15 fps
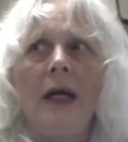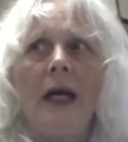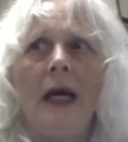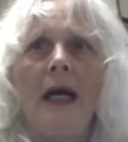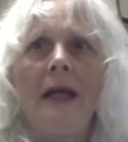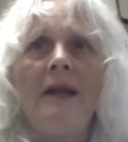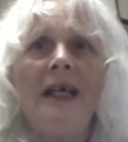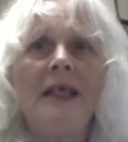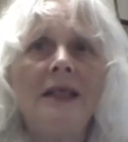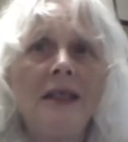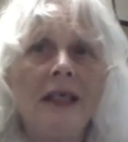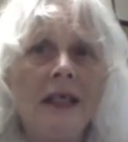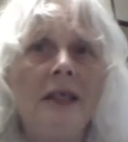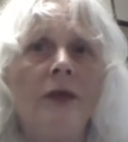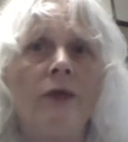And the
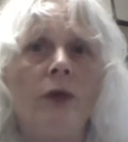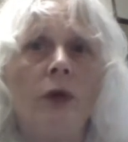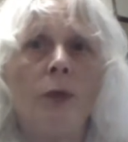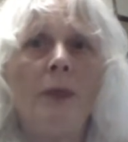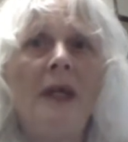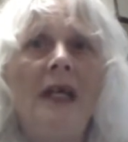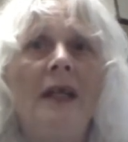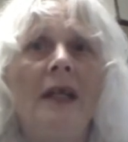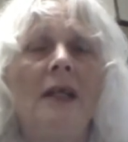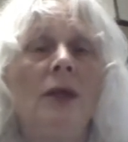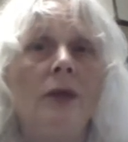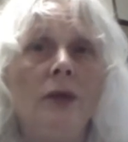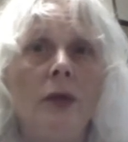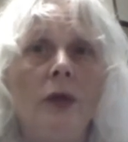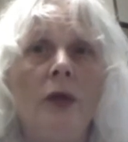incentive would be that you
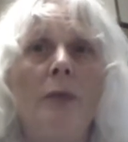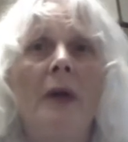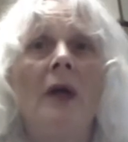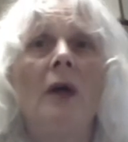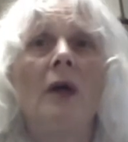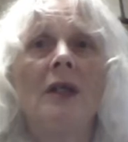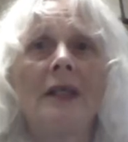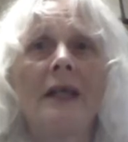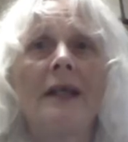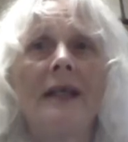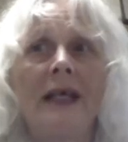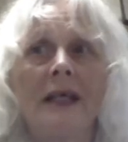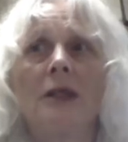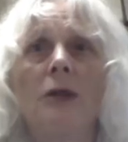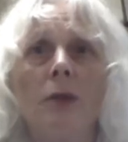do it because
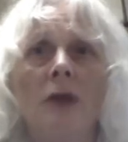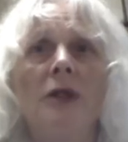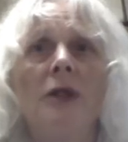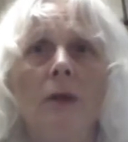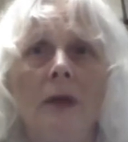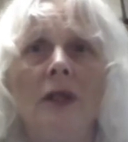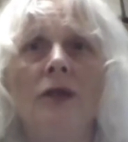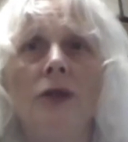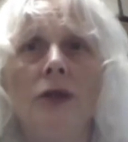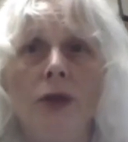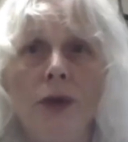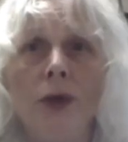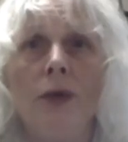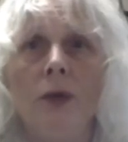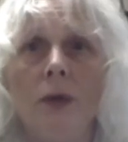that is what you want to do.